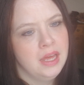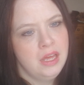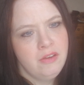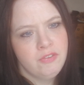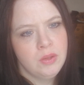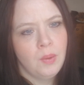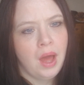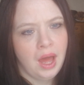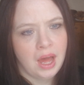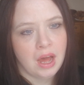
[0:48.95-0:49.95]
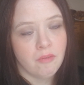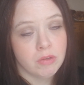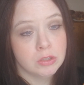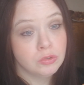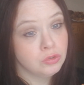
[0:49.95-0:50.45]
If you have
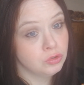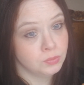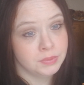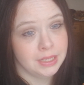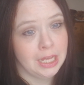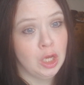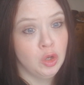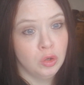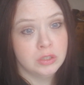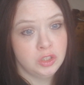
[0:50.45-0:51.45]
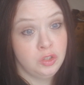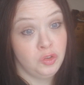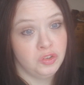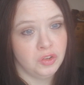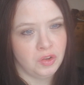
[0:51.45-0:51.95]
something good
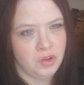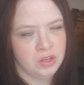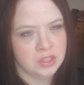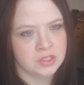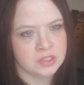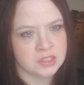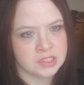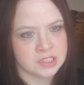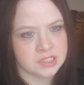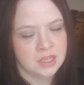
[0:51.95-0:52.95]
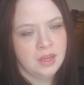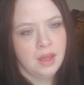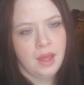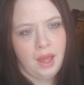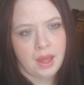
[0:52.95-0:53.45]
to
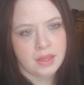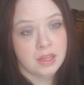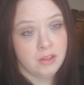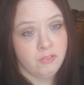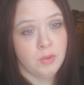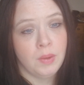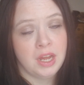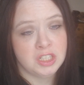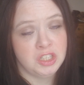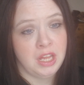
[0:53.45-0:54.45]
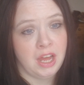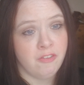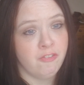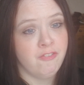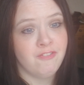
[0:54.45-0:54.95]
say, if you actually
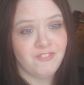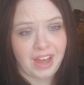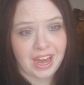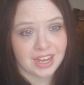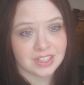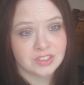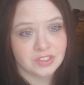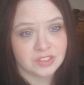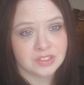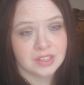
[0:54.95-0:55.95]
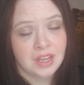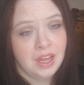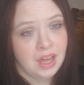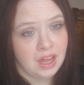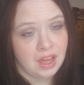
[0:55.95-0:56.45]
have facts,
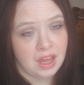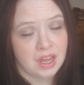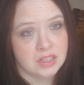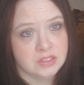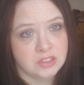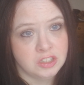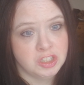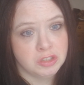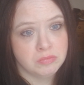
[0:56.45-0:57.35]
and